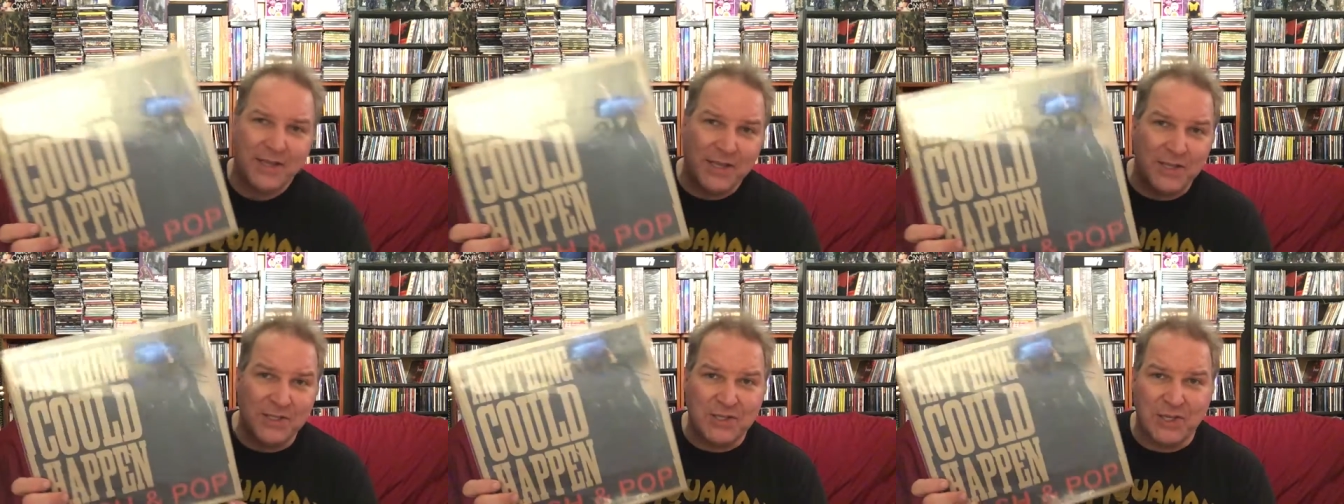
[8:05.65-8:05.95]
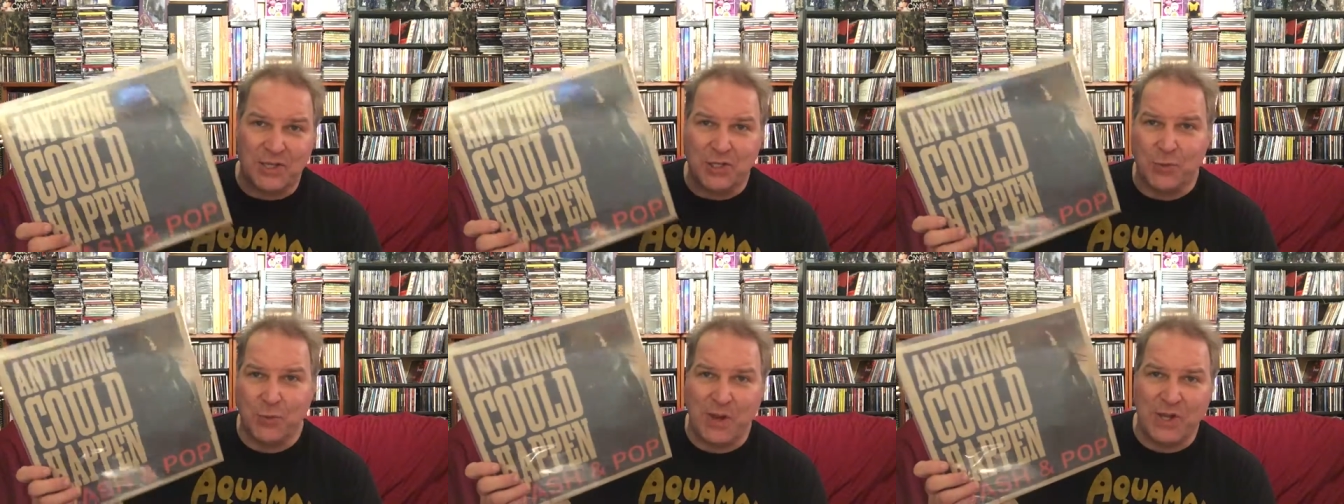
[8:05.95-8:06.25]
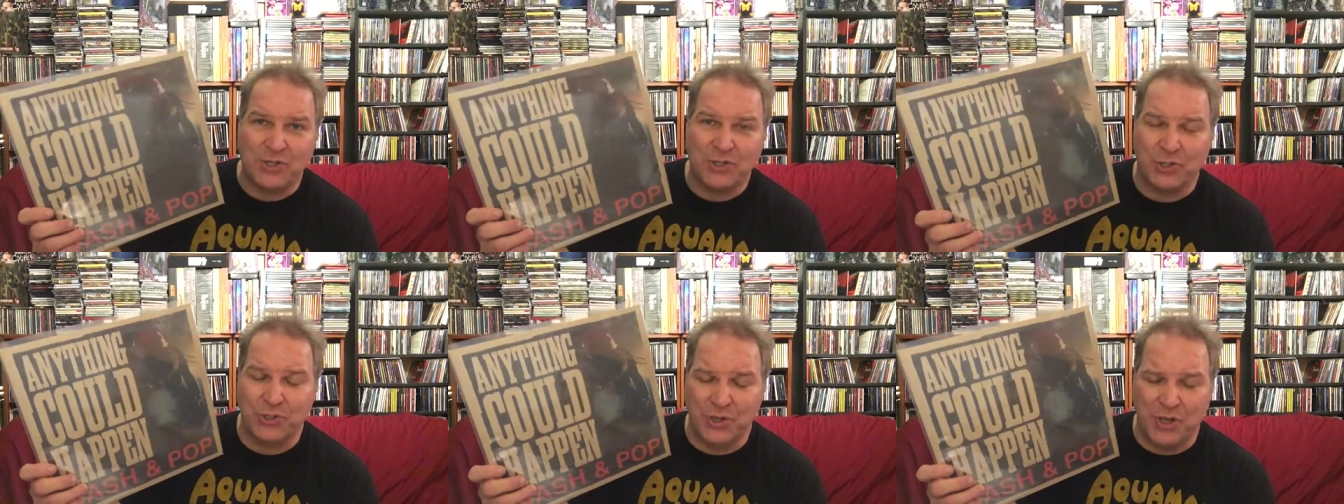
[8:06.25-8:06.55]

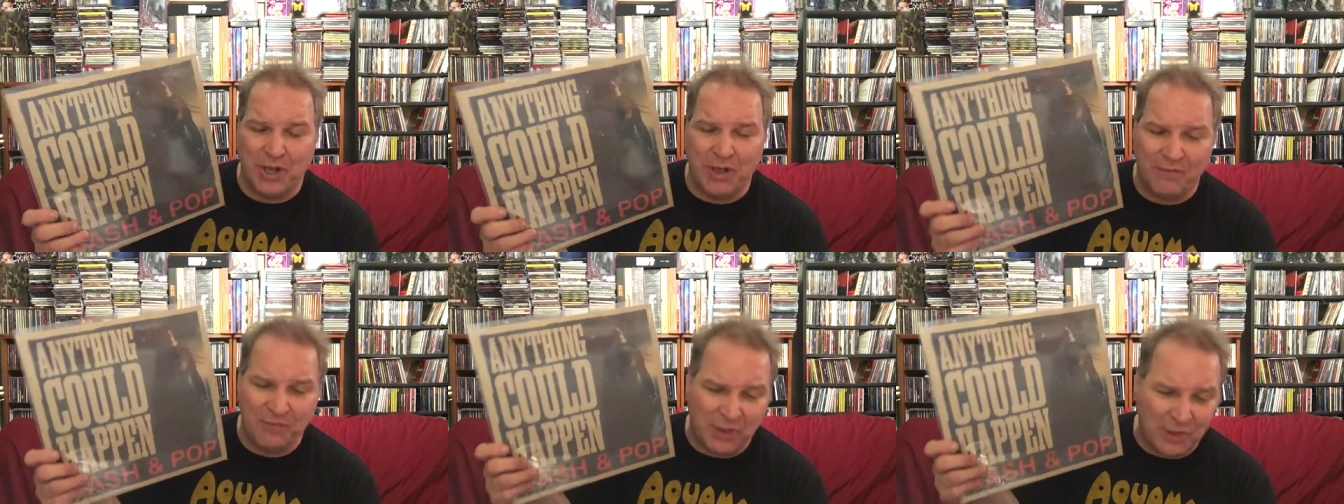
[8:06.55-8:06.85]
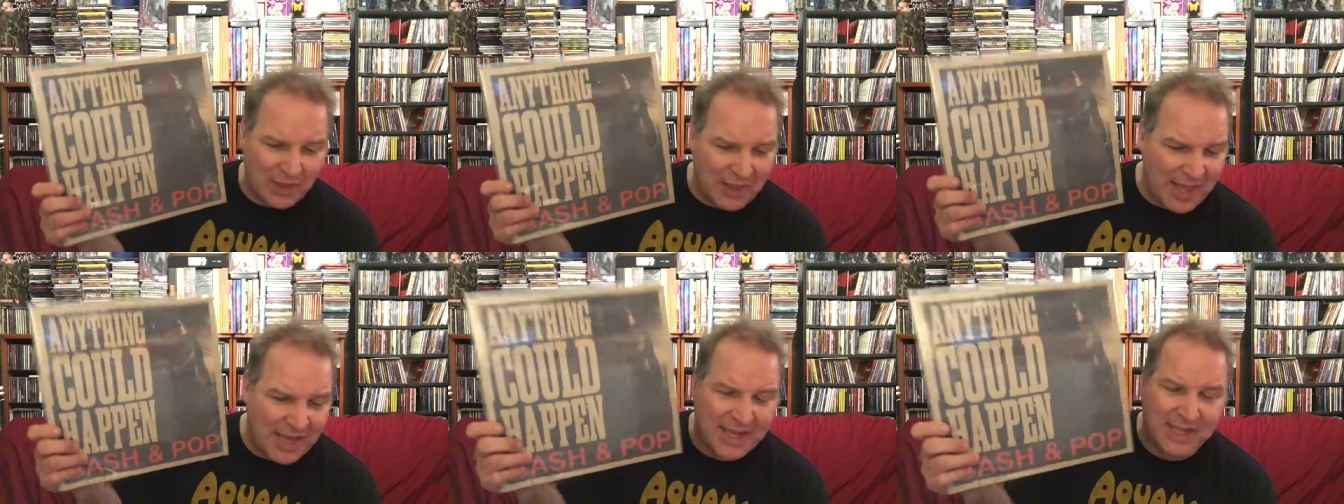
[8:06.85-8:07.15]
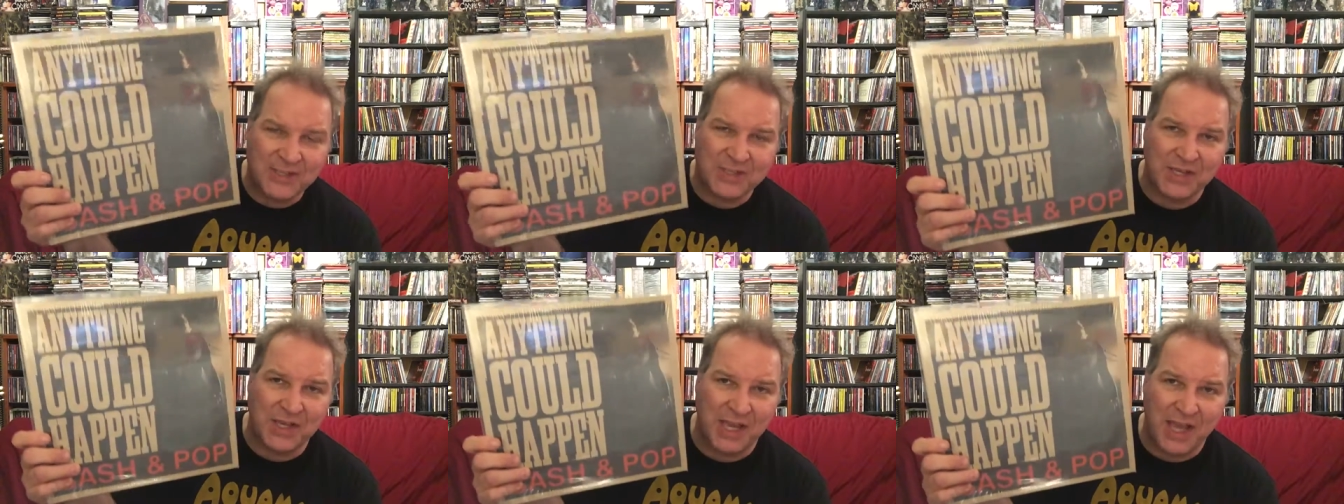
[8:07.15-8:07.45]
continuation of the
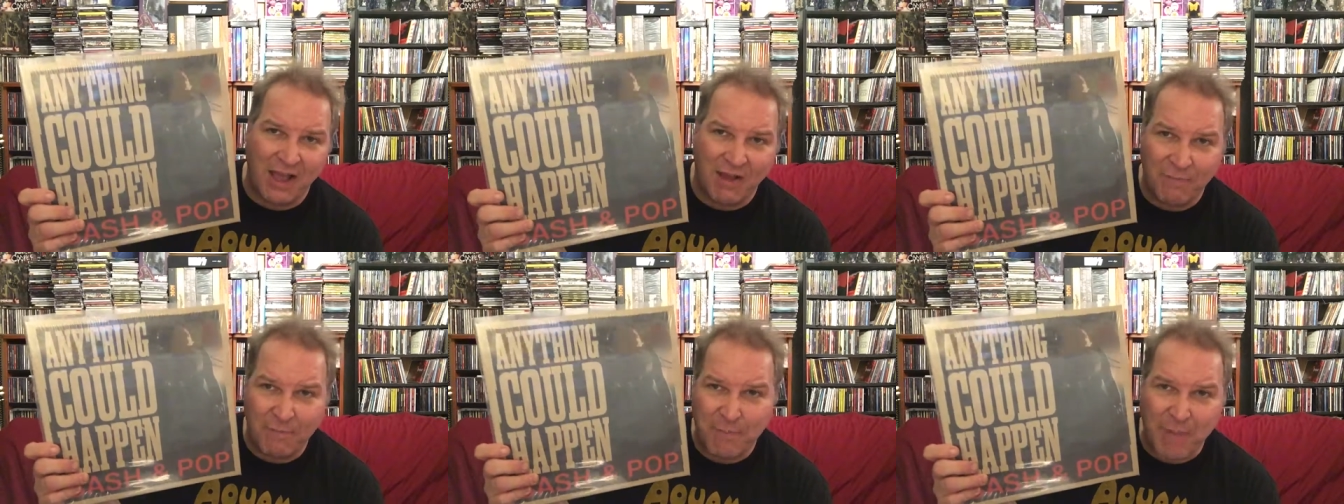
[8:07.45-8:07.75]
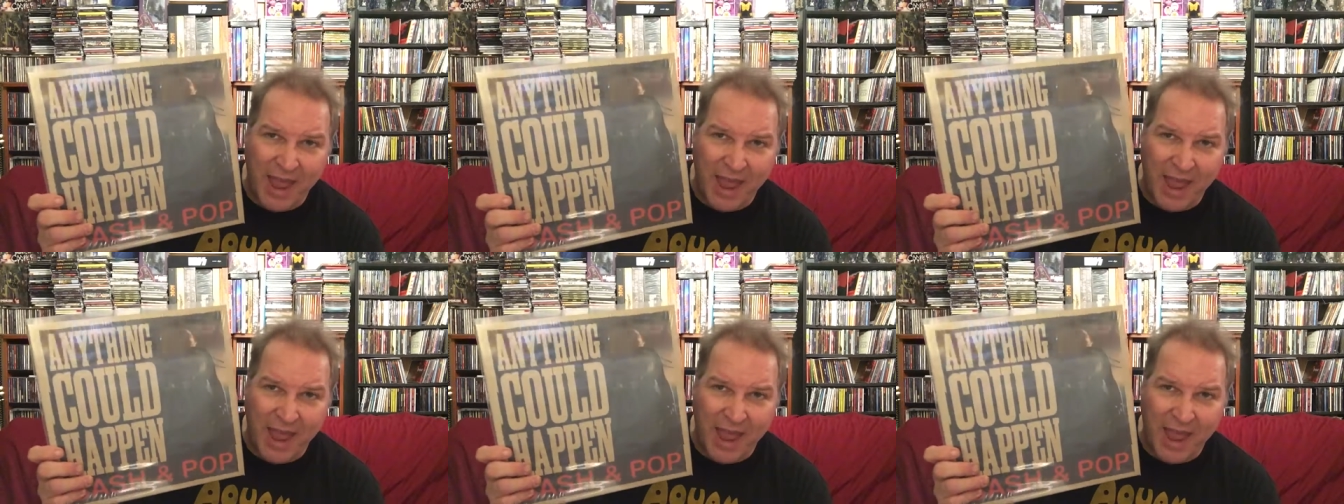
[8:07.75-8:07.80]
legacy of